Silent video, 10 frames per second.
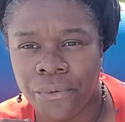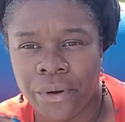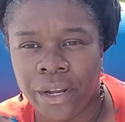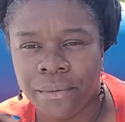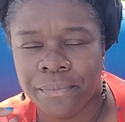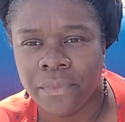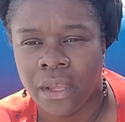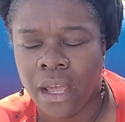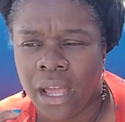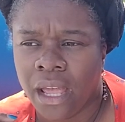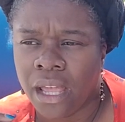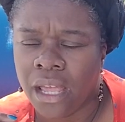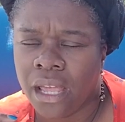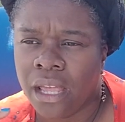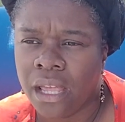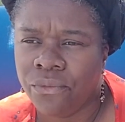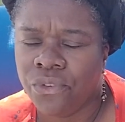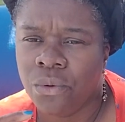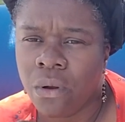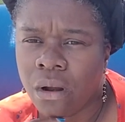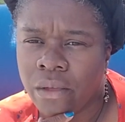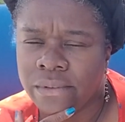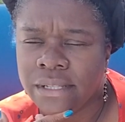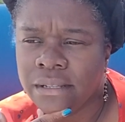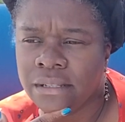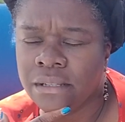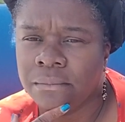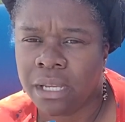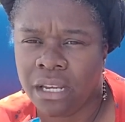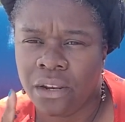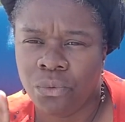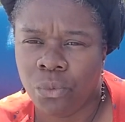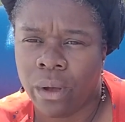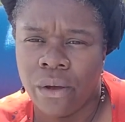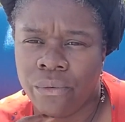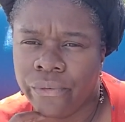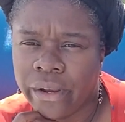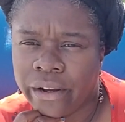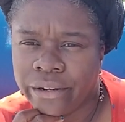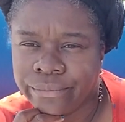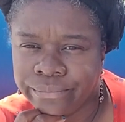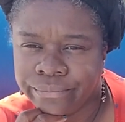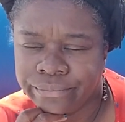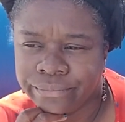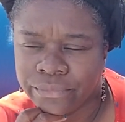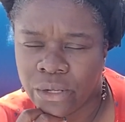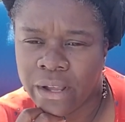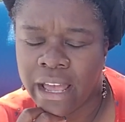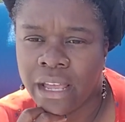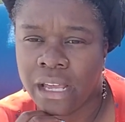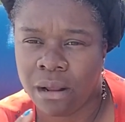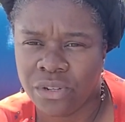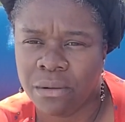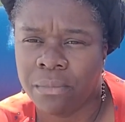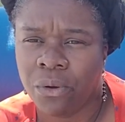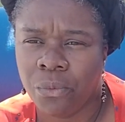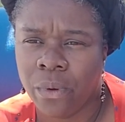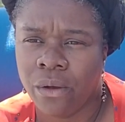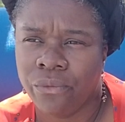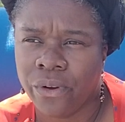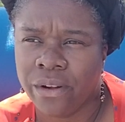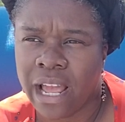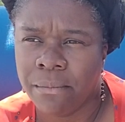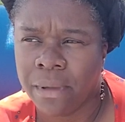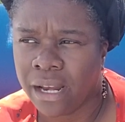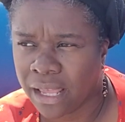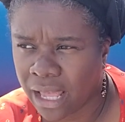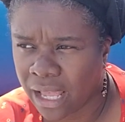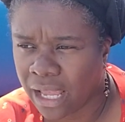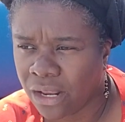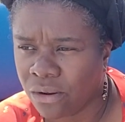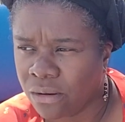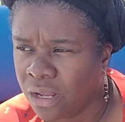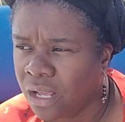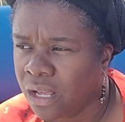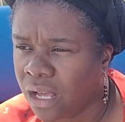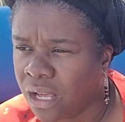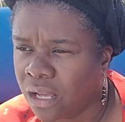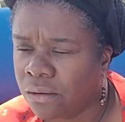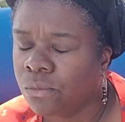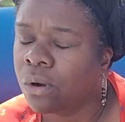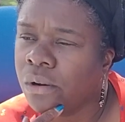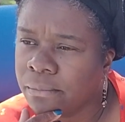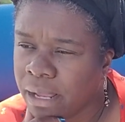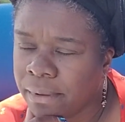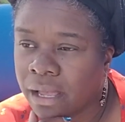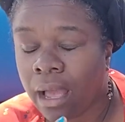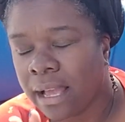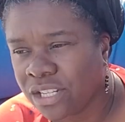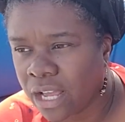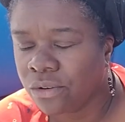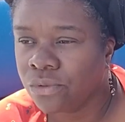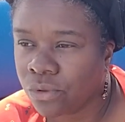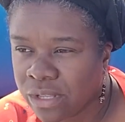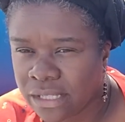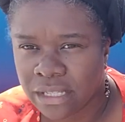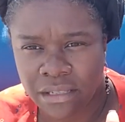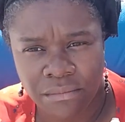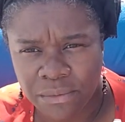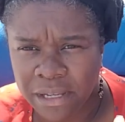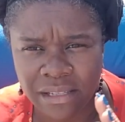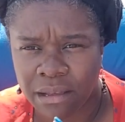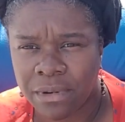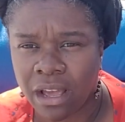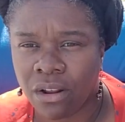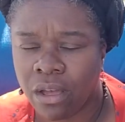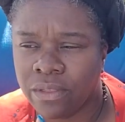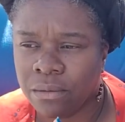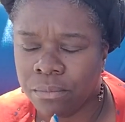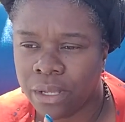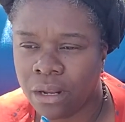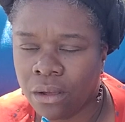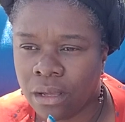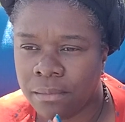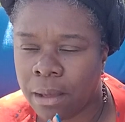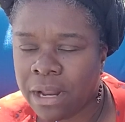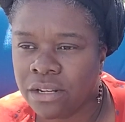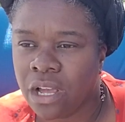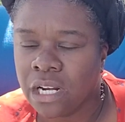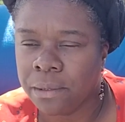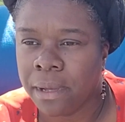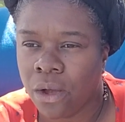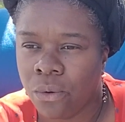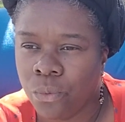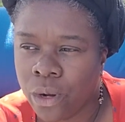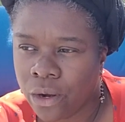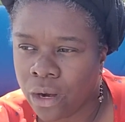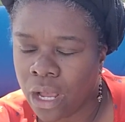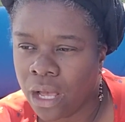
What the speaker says: it. If you are on the system, meaning welfare, okay, and I'm talking about welfare, not Medicaid or maybe, actually I don't know these systems because I'm not on them, but I'm not talking about where